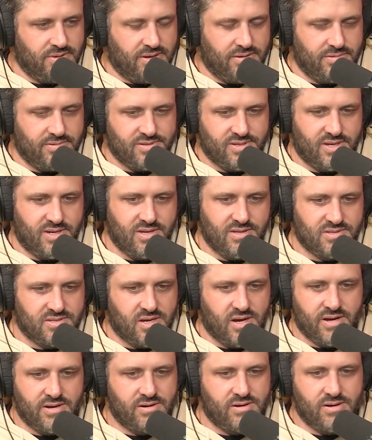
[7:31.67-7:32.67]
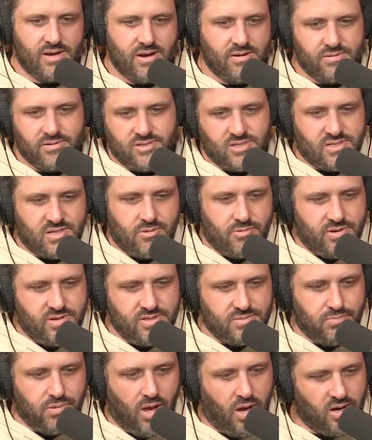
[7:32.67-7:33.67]
I don't know. It's like Insider. I don't know. It's just like one of
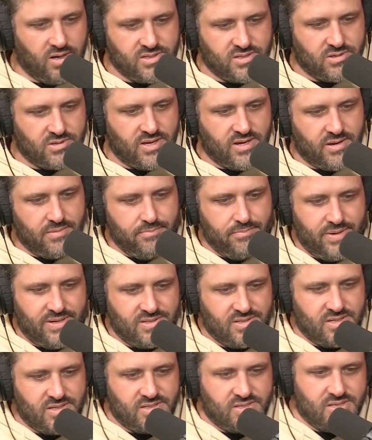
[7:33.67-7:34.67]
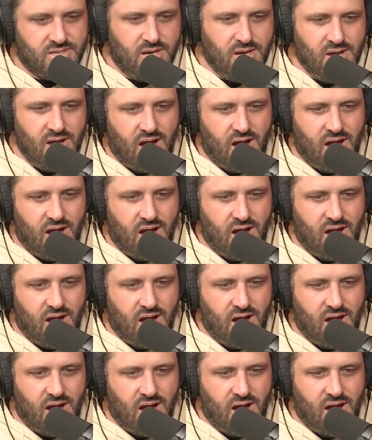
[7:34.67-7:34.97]
these blogs. They're like a business.